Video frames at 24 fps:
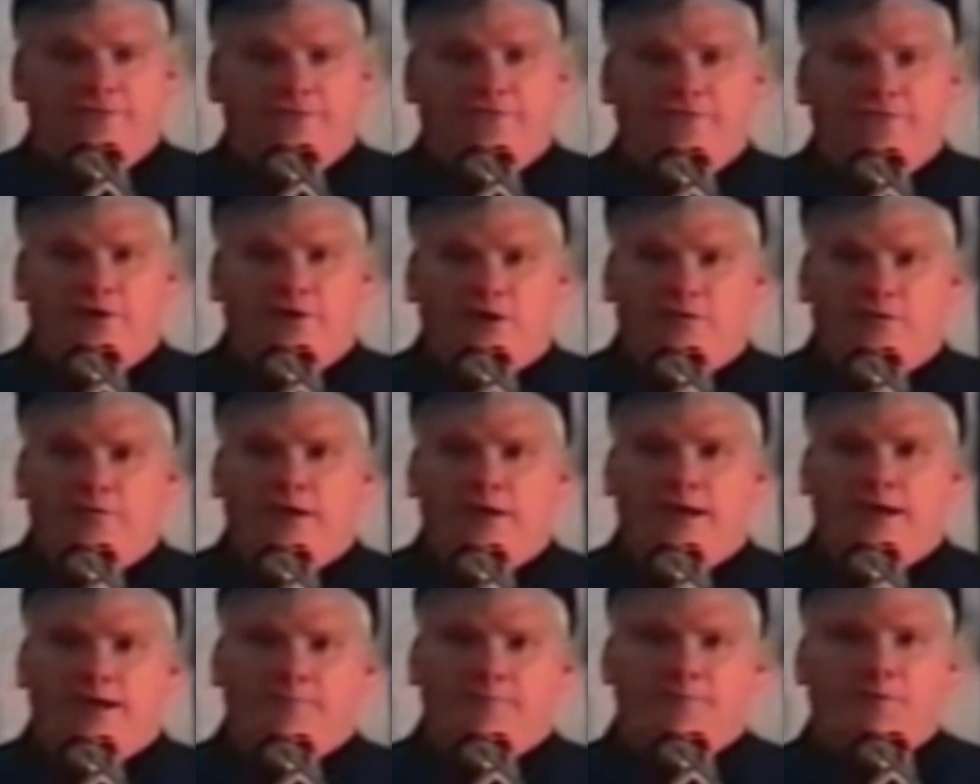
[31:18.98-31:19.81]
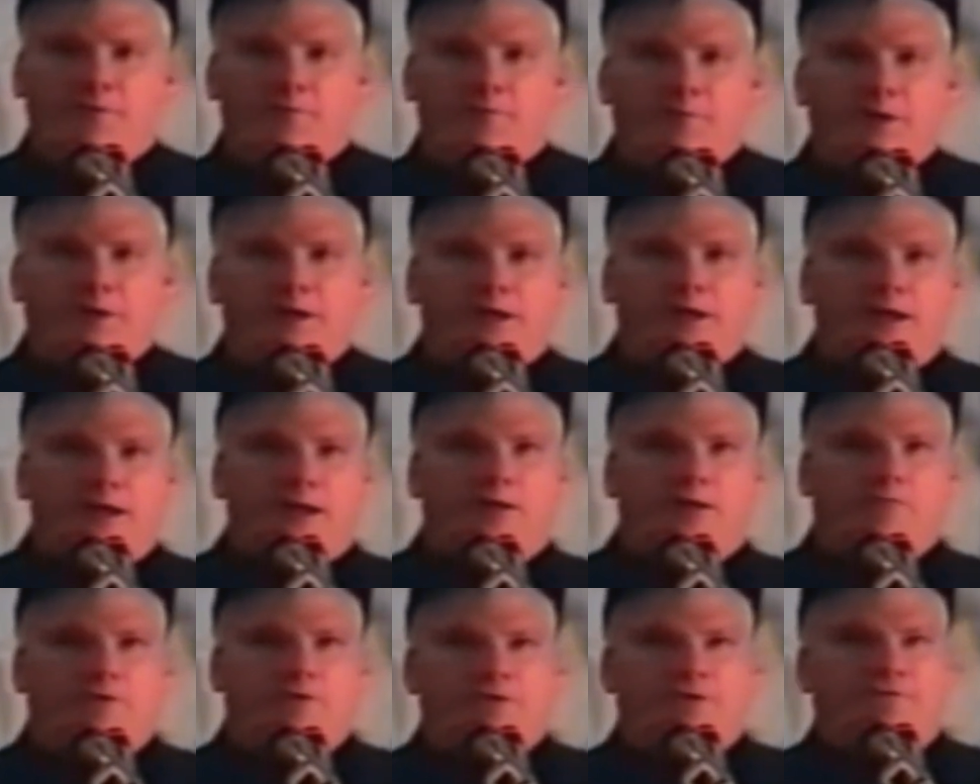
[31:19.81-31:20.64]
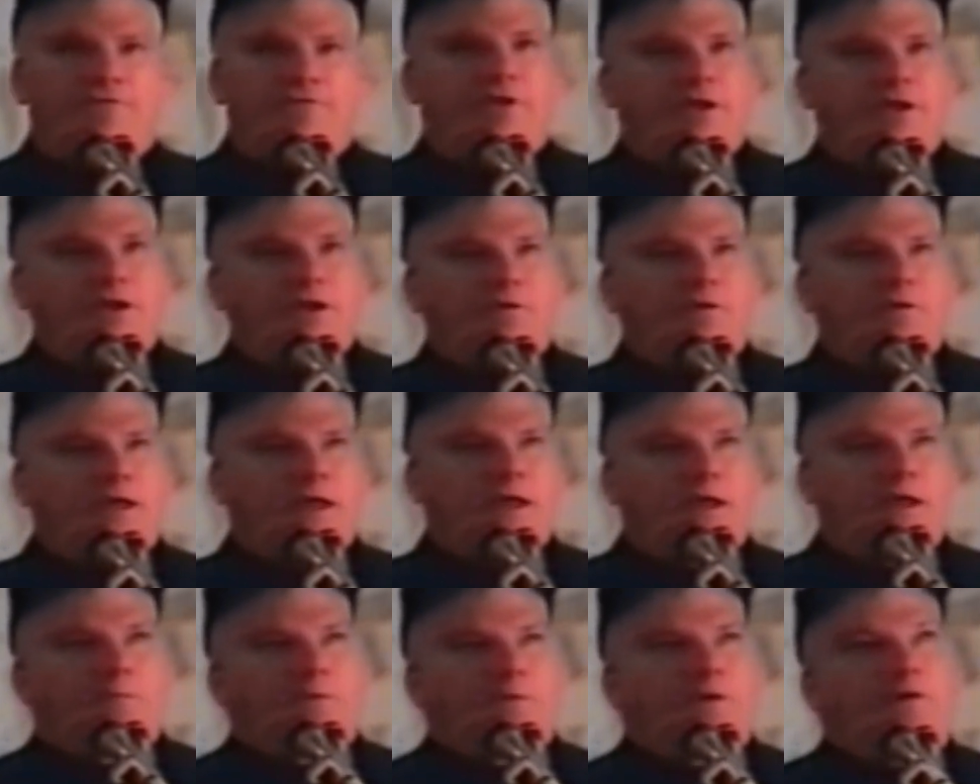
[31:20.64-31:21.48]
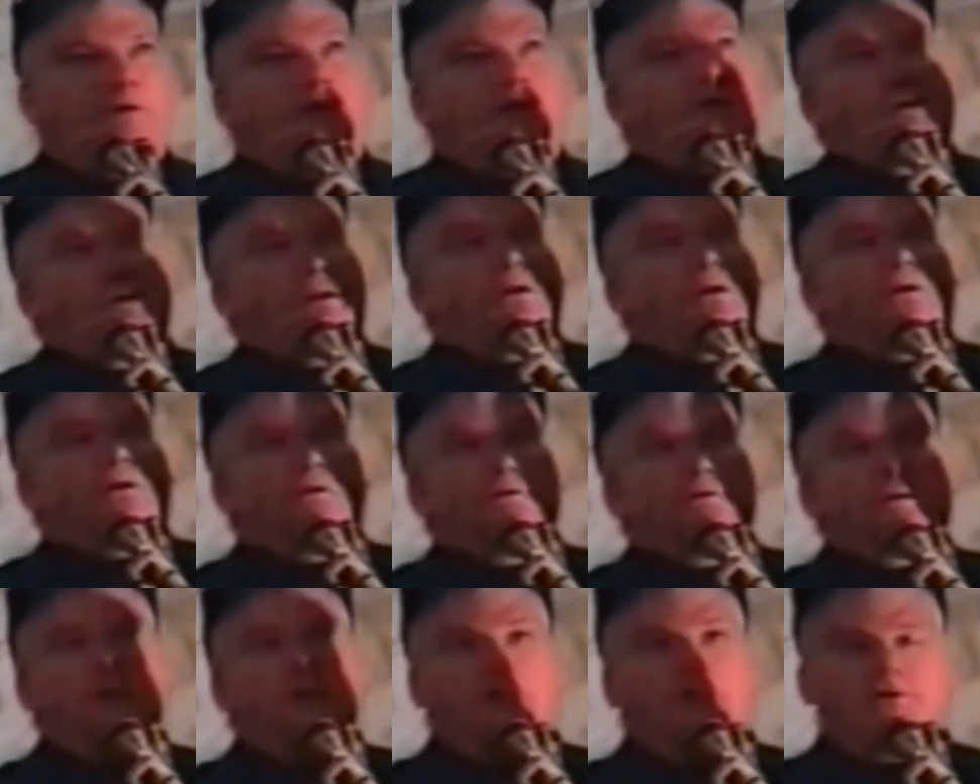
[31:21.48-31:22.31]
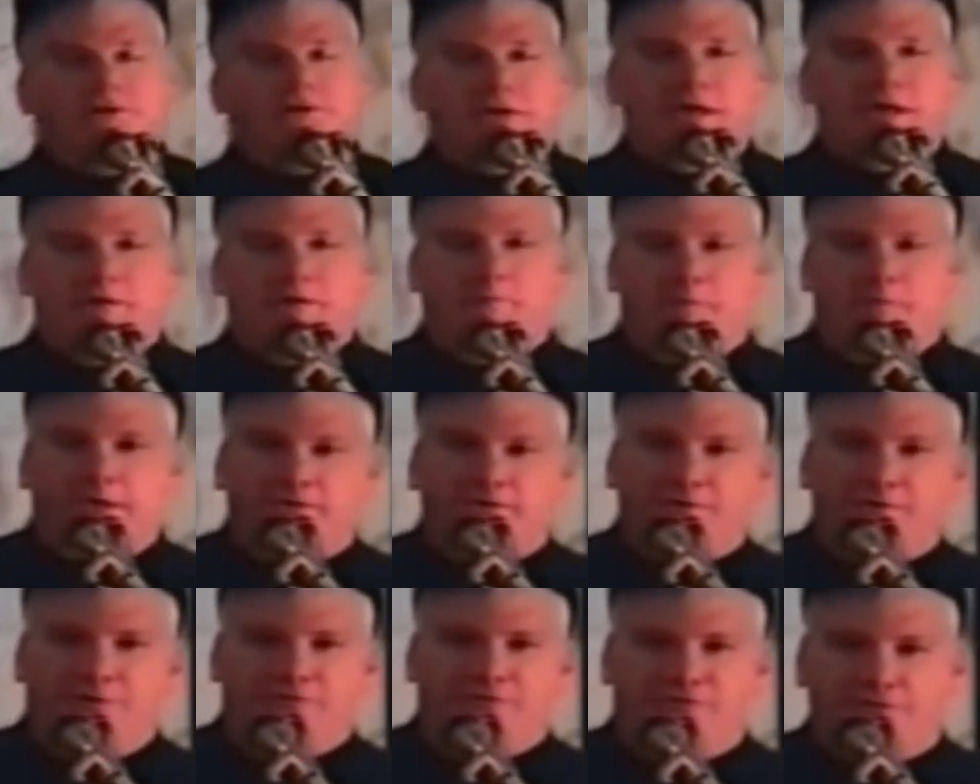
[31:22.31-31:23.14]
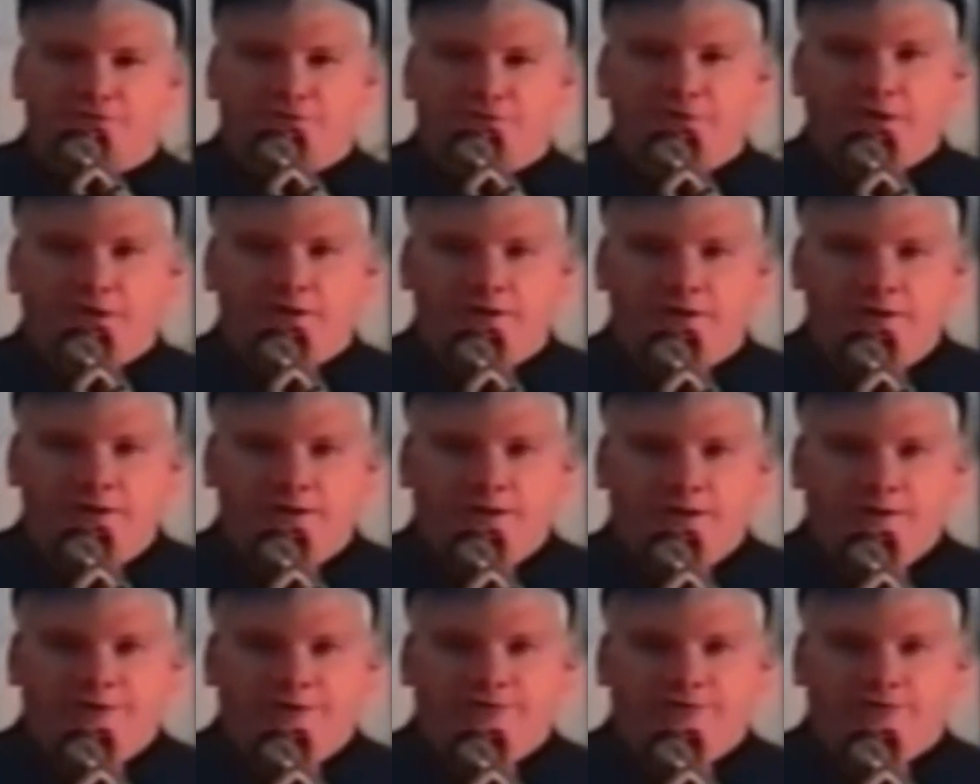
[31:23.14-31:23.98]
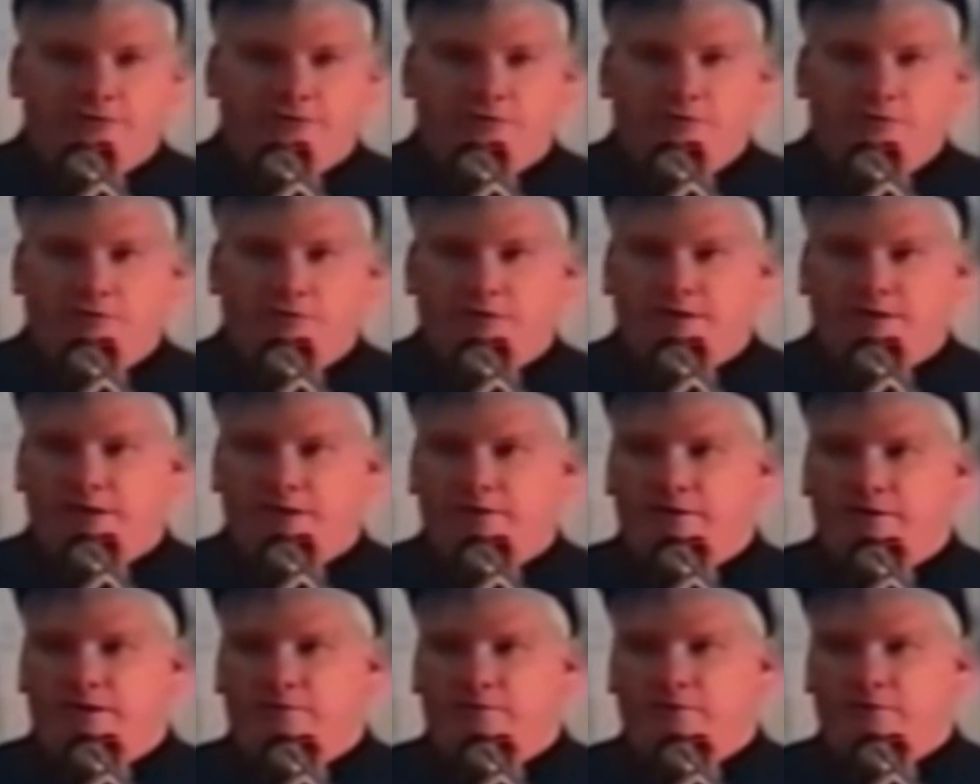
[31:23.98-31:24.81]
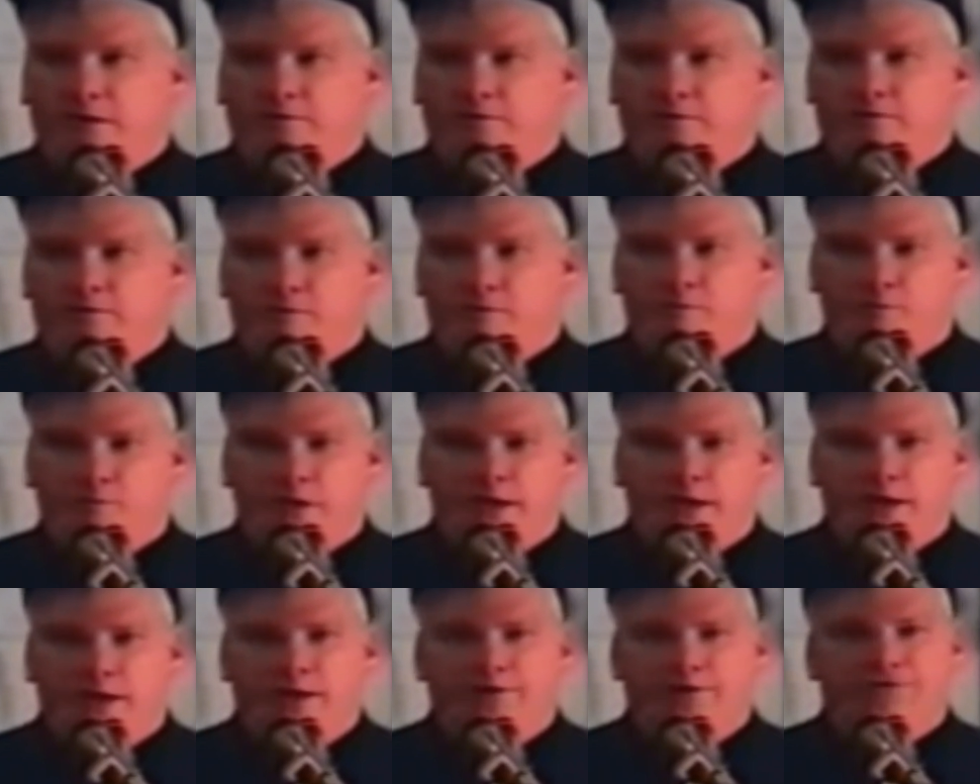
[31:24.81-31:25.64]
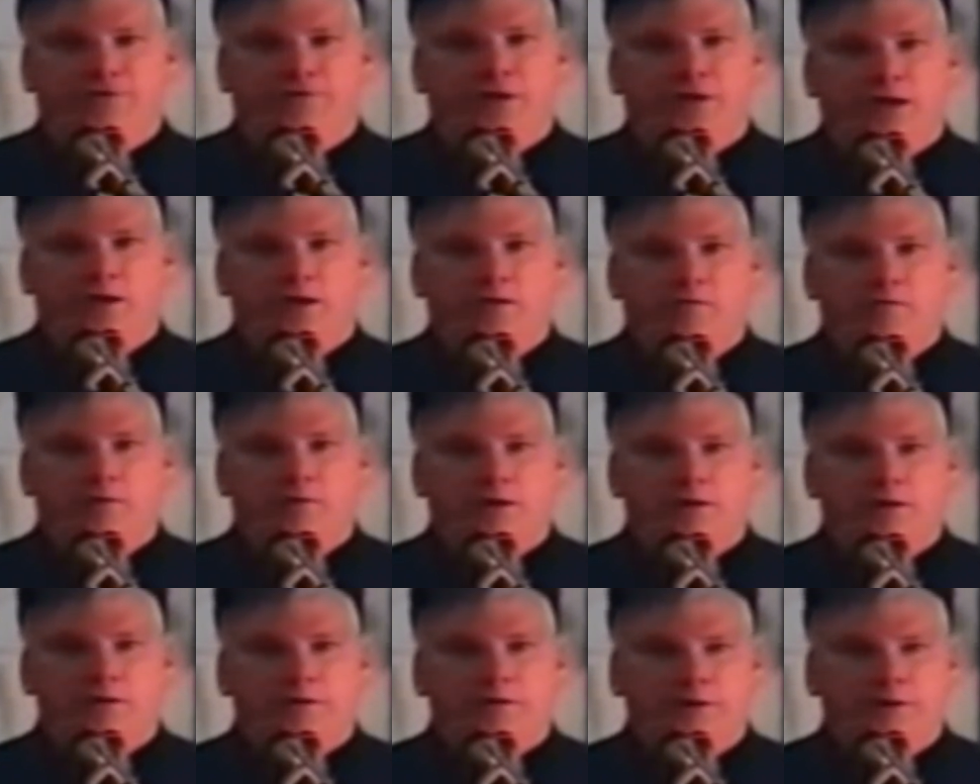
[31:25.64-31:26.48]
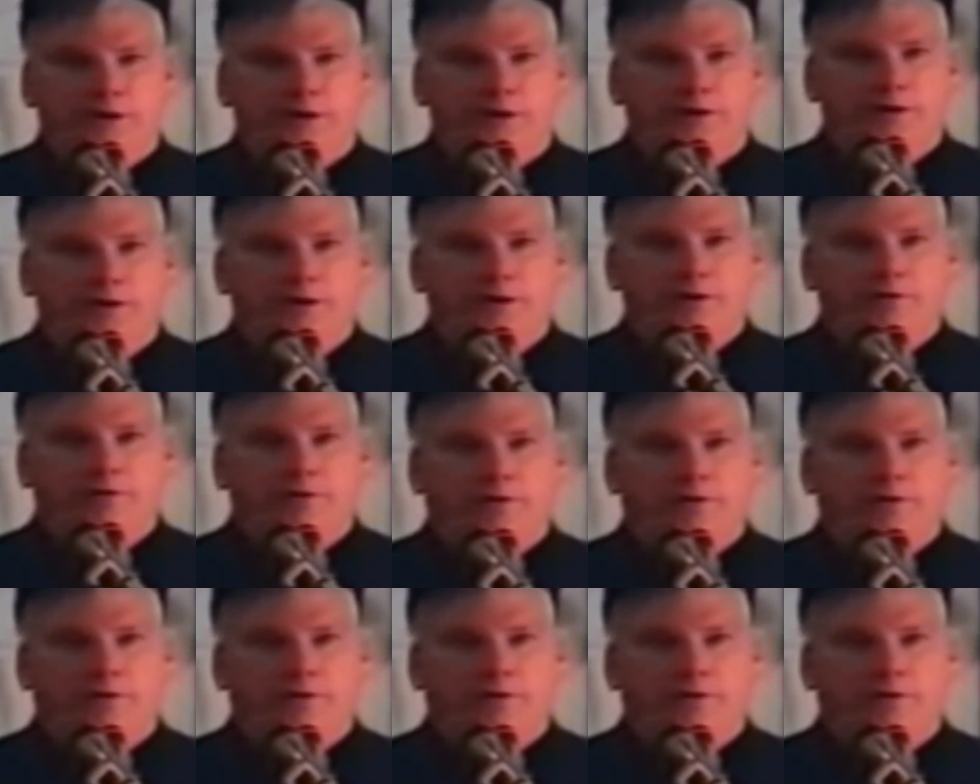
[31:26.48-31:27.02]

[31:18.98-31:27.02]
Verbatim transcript: if uh, we happen to be uh, with a video camera, you know, uh, taking pictures of the so-called area around Groom Lake, it's now uh, you,